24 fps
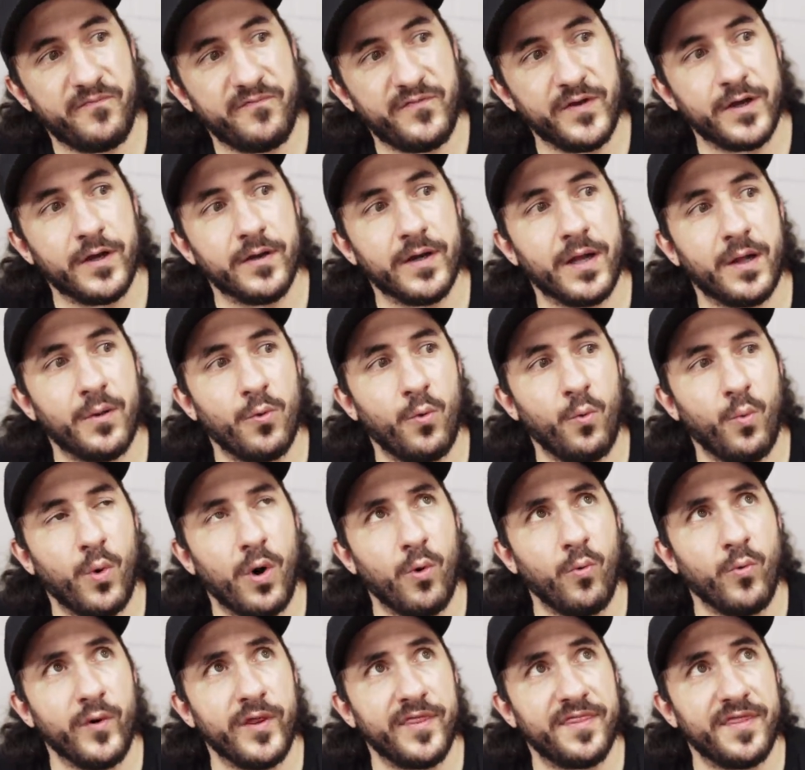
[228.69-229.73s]
figuring out
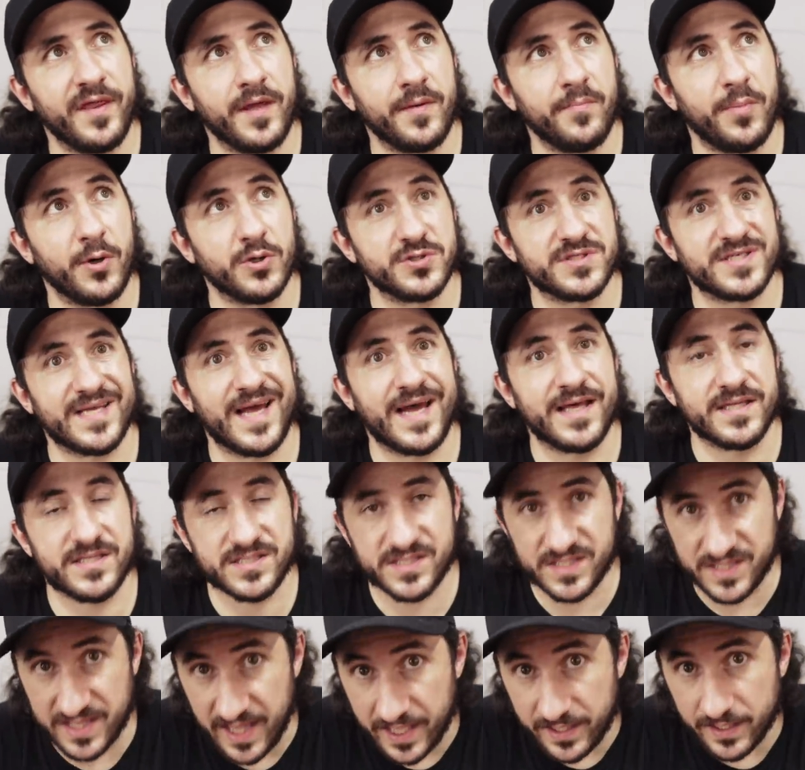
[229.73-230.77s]
what we think both
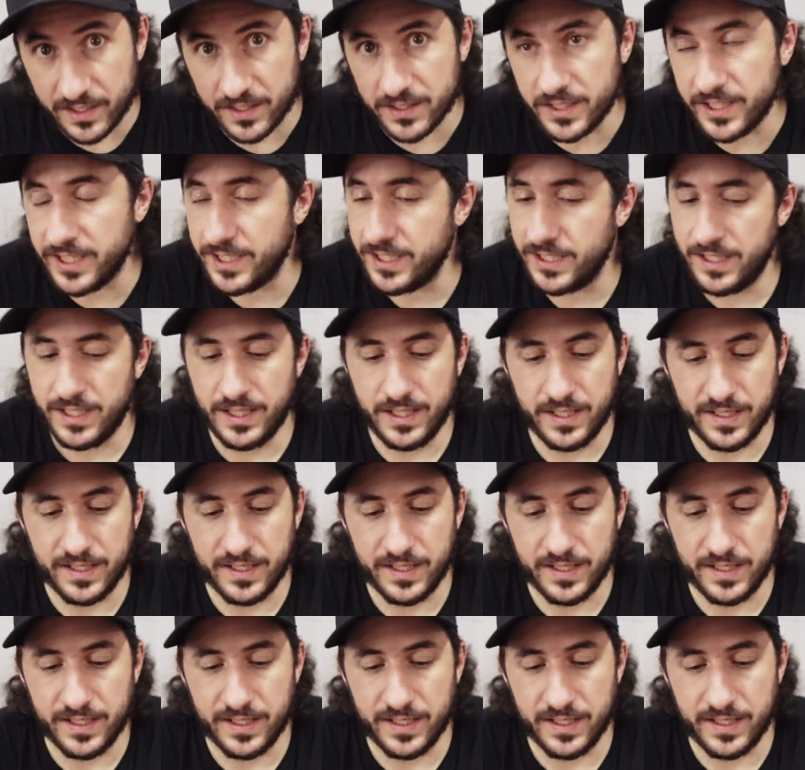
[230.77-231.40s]
aesthetically